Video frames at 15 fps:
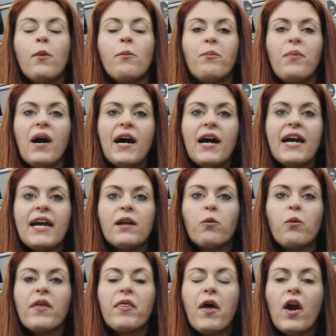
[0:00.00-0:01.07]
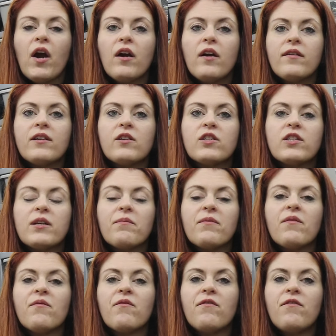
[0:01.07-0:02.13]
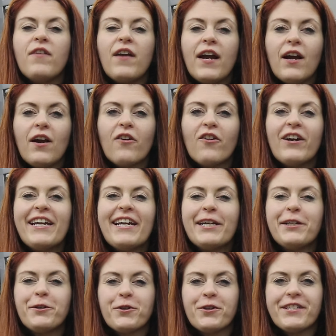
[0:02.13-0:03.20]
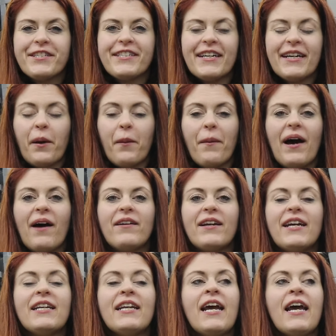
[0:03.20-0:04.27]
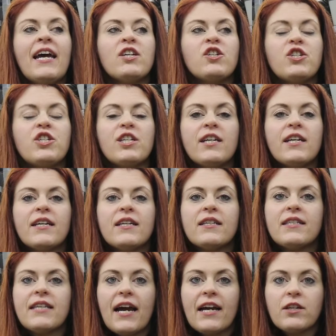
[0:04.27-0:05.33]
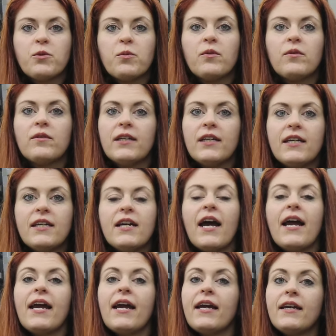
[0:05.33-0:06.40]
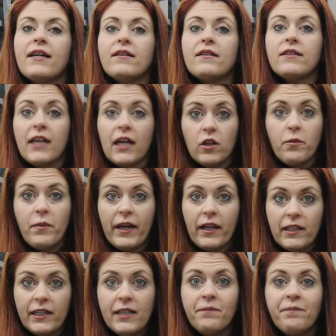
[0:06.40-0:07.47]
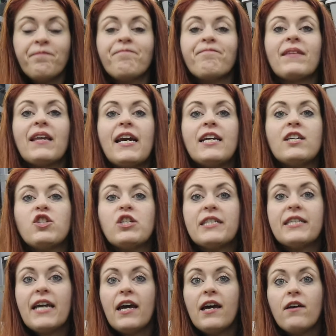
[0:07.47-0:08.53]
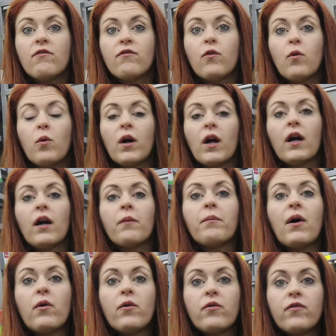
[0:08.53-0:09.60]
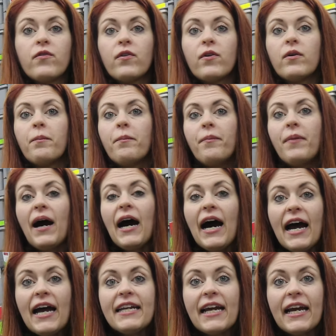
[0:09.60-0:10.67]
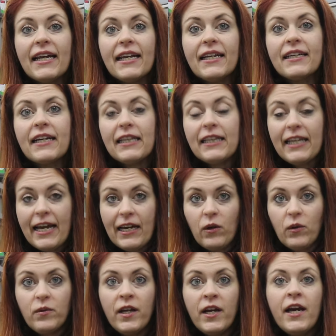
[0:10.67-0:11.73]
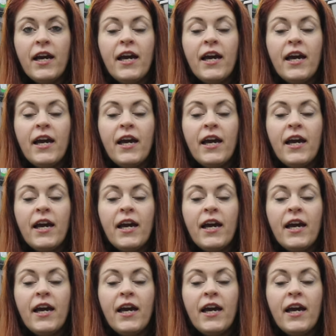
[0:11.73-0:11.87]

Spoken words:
But with her, there's something very interesting about it. She is actually a yellow belly, and she's het for both pied and clown,